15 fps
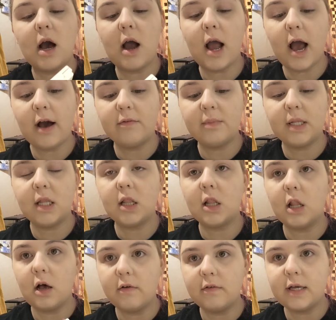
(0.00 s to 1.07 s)
I have been
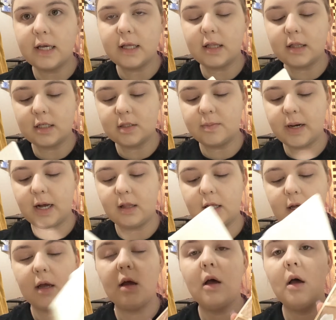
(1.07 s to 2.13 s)
loving this
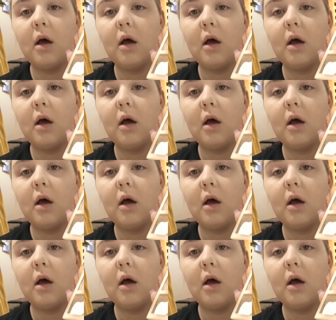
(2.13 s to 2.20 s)
palette,